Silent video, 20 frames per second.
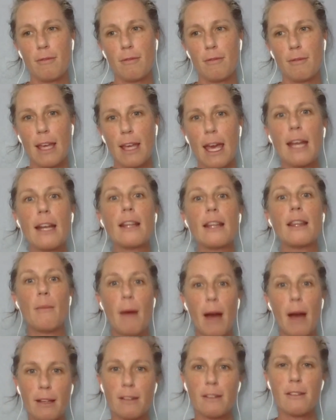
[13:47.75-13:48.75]
get in the
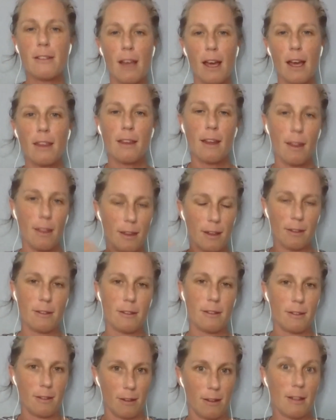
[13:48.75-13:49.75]
mindset that
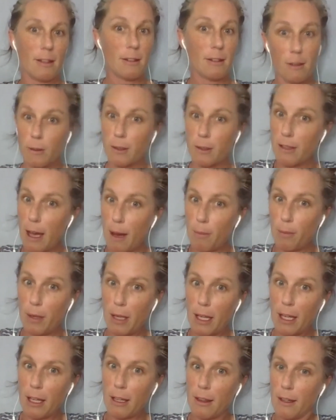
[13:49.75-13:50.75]
this is what's
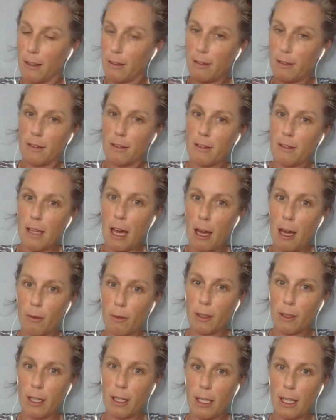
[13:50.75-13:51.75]
happening, and this is how
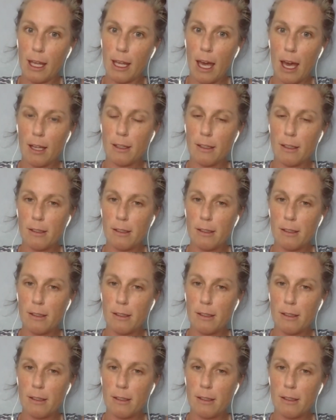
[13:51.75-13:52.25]
we're going to